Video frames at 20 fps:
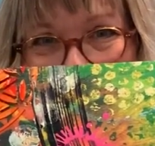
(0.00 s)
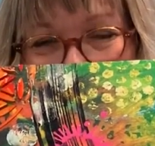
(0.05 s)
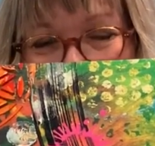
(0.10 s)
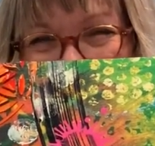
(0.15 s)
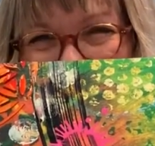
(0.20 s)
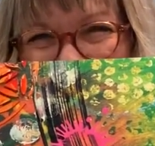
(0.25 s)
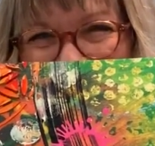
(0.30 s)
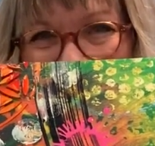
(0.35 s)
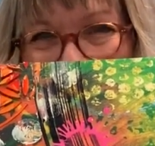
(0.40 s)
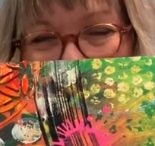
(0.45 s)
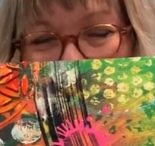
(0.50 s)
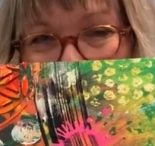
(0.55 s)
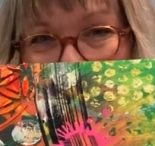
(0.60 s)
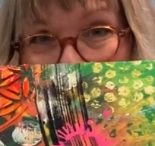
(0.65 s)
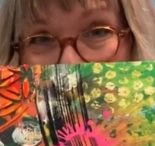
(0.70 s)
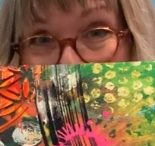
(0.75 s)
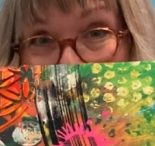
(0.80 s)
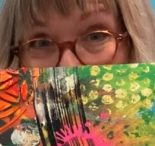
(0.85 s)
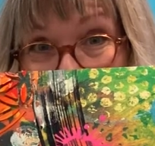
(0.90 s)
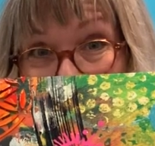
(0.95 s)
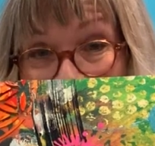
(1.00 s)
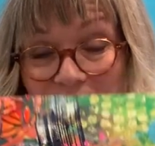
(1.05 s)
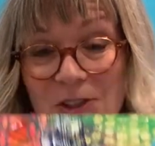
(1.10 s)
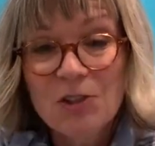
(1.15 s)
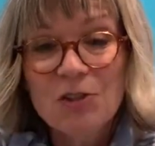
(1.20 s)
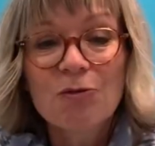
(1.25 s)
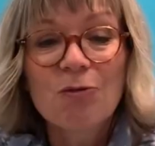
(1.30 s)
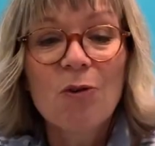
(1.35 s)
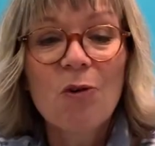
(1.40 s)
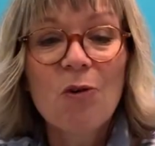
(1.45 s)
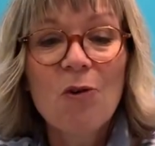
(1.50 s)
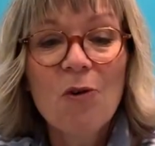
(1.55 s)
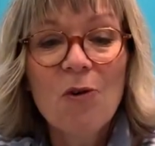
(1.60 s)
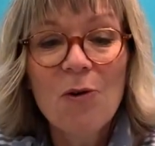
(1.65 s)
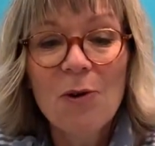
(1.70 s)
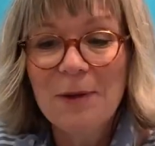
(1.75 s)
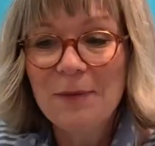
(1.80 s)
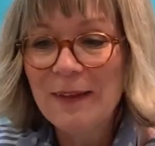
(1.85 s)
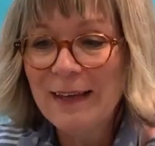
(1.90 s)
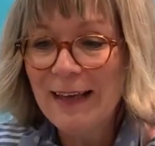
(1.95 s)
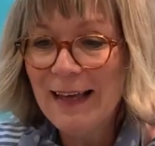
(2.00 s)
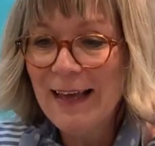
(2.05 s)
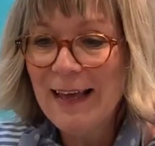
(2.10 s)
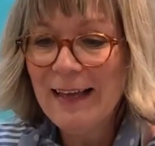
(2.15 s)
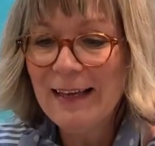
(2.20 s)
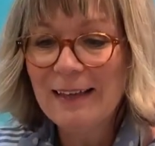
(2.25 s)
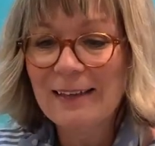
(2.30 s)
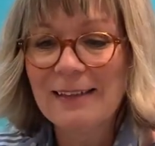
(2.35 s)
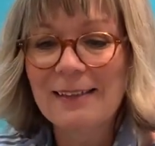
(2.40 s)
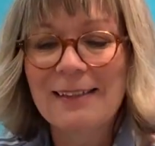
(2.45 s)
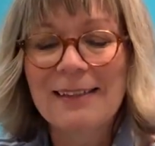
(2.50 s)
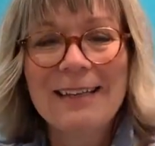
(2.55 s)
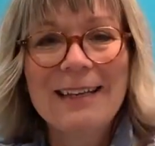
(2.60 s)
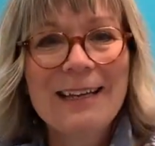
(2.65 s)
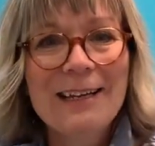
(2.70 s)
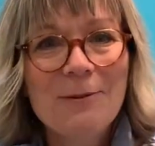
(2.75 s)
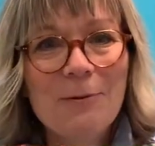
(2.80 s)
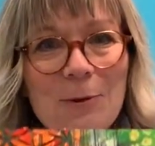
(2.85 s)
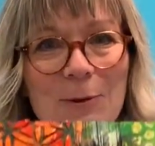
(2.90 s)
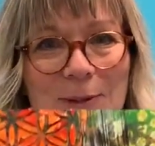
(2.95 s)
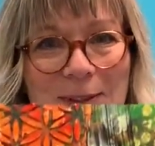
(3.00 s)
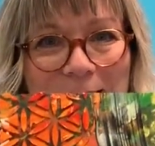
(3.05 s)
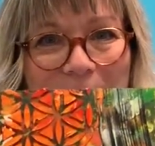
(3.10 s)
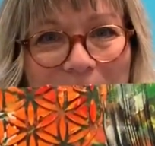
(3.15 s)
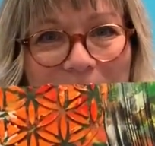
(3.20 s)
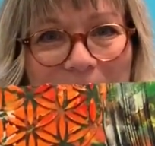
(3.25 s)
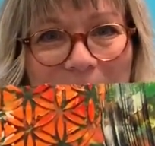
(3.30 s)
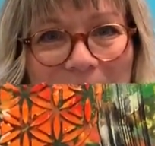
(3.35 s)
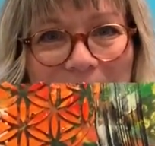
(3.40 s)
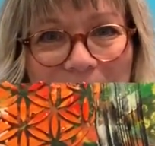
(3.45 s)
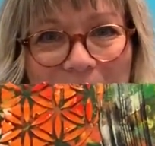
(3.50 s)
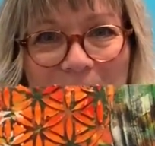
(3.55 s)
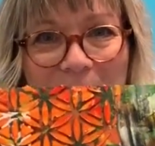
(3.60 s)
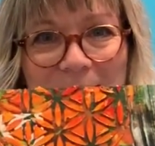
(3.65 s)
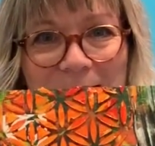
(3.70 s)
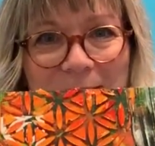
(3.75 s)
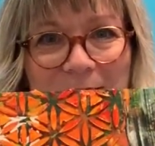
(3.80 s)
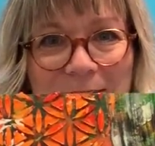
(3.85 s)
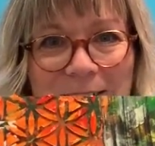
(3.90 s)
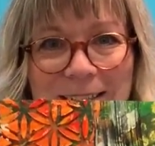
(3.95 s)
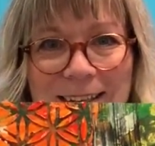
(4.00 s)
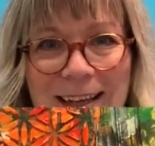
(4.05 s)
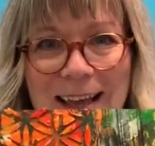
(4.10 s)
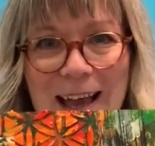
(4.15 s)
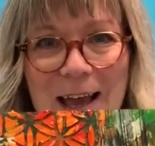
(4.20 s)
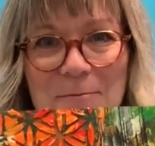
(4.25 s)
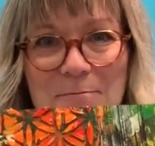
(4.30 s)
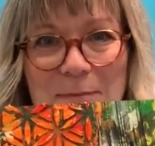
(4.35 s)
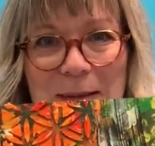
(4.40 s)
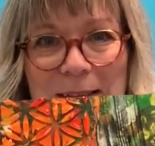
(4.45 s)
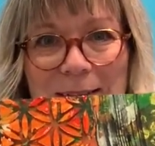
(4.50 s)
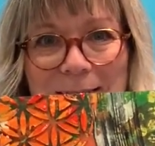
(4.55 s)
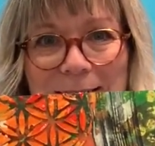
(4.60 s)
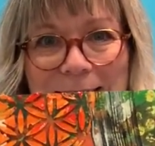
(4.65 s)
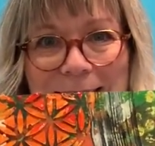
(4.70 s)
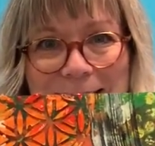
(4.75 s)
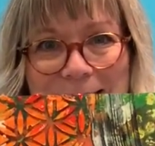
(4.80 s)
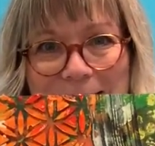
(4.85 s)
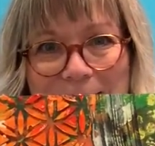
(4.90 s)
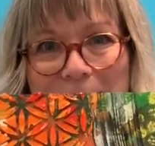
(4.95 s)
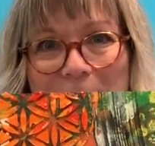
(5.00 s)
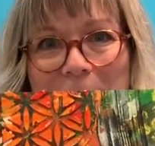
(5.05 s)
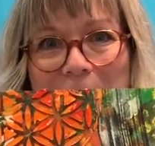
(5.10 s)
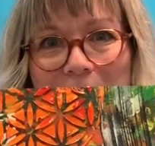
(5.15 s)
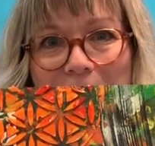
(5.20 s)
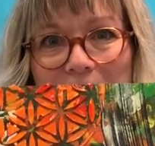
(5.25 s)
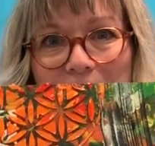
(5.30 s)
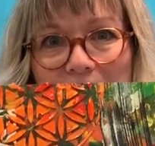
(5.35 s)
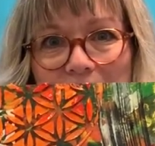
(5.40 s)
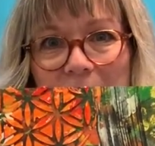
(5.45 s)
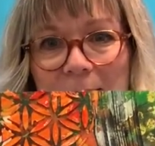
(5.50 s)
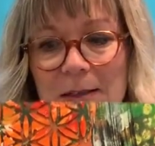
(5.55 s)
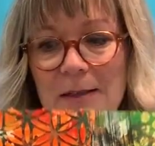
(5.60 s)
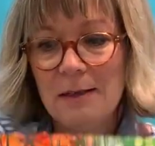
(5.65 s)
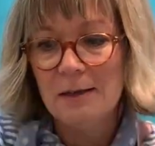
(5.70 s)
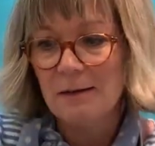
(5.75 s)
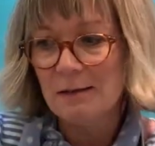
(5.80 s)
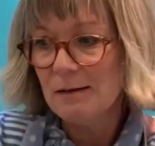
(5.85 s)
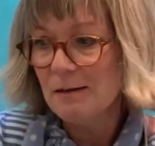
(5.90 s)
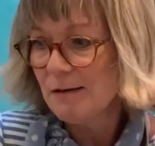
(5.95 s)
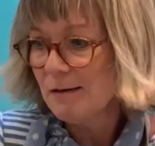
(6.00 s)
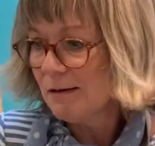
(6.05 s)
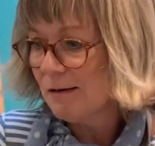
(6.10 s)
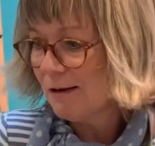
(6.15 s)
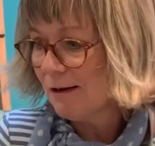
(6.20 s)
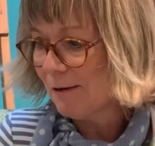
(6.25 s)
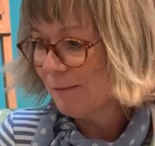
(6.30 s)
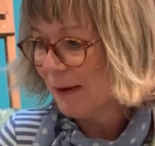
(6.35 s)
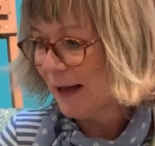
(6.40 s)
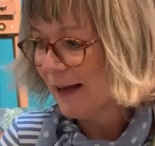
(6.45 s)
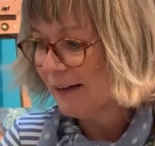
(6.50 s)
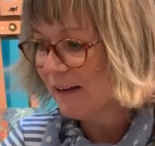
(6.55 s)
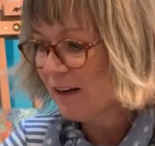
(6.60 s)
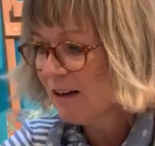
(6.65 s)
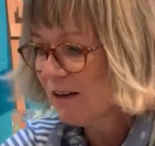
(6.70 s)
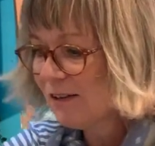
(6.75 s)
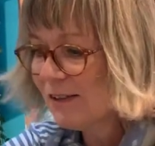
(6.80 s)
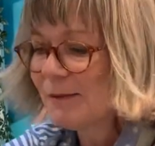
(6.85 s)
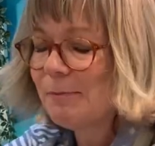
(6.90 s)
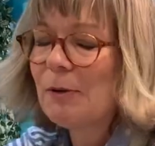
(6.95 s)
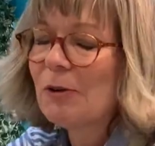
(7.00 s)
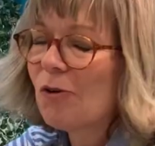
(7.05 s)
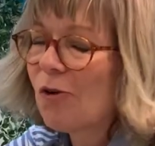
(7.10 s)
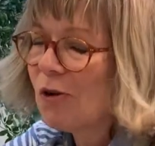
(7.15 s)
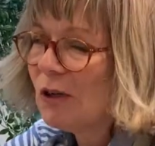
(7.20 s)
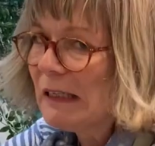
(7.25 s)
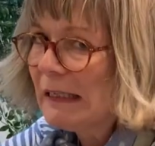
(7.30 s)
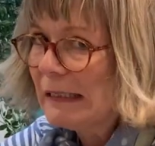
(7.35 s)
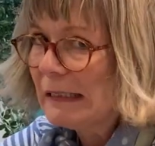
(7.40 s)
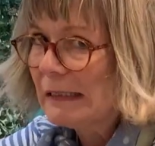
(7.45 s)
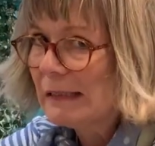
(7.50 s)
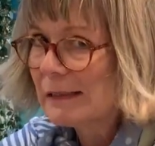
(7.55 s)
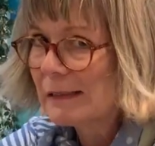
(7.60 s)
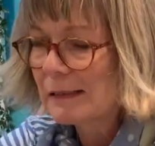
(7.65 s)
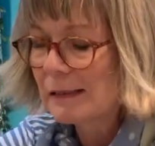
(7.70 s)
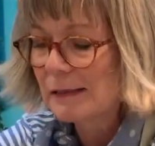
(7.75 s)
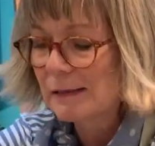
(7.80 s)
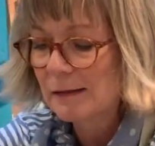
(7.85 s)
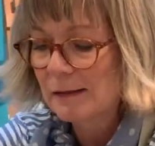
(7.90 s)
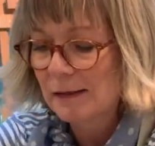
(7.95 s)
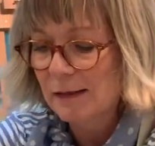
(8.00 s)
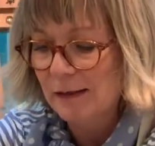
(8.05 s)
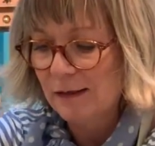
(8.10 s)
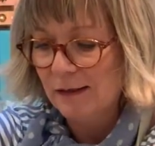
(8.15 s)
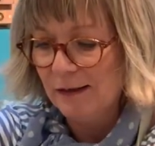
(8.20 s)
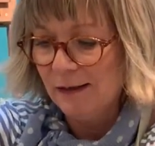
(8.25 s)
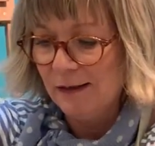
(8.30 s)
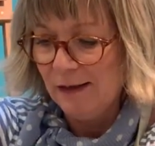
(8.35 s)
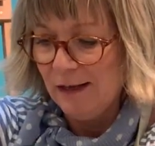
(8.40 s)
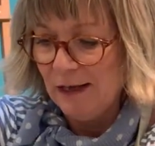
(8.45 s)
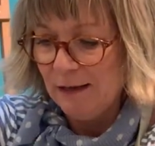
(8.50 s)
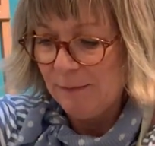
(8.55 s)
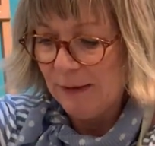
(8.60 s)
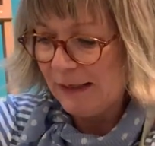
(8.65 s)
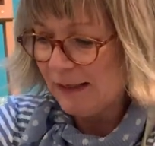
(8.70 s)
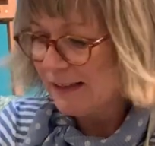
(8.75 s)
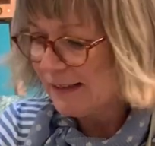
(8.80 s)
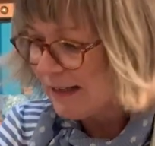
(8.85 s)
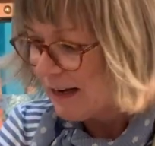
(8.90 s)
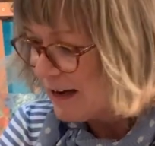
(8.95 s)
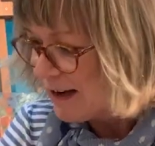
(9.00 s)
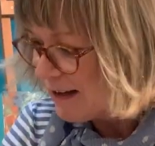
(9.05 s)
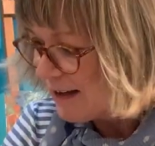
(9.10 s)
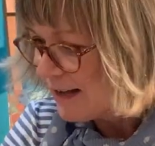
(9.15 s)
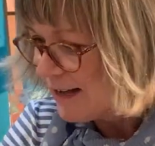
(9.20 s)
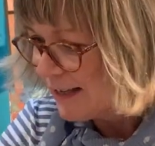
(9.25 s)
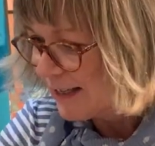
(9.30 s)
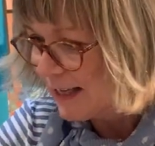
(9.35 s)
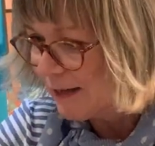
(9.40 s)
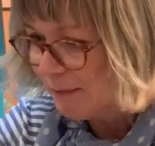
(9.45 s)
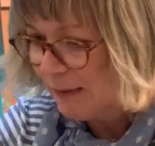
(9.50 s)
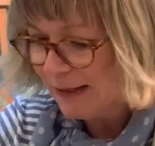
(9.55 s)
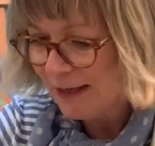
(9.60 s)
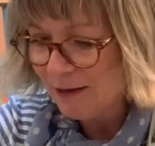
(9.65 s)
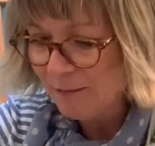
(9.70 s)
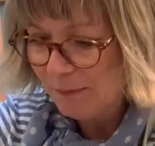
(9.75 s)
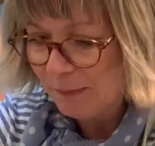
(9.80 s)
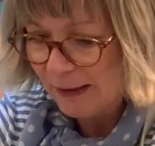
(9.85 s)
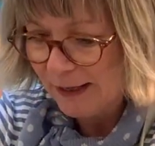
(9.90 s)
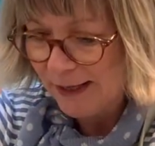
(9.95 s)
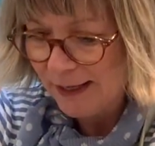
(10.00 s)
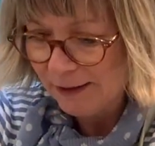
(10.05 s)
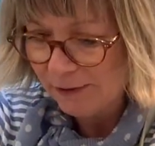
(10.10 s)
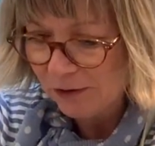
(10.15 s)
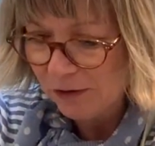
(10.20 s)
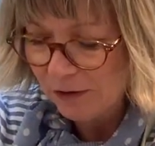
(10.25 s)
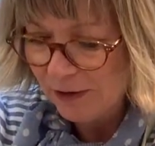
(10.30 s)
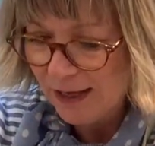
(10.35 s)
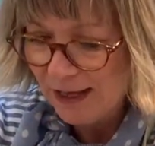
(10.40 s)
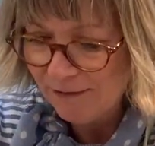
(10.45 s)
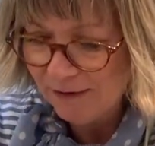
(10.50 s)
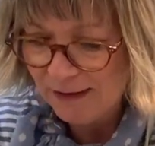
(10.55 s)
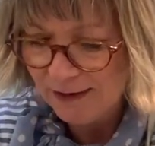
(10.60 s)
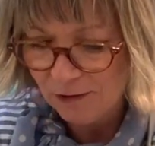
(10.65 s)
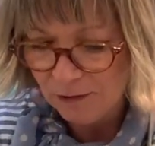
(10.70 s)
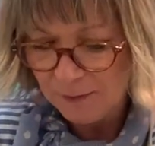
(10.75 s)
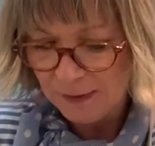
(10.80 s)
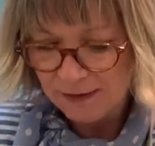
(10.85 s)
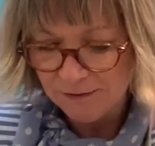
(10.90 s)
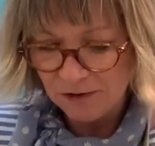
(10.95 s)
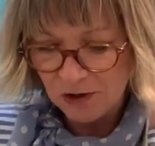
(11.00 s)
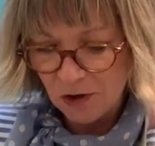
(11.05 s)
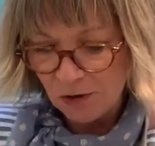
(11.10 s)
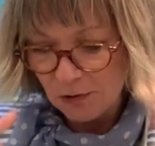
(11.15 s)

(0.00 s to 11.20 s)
have a little go with the straw and the ink, seeing what different effects you can get building it up. Yum. And last but not least, because I like a bit of bling, got to have a little bit of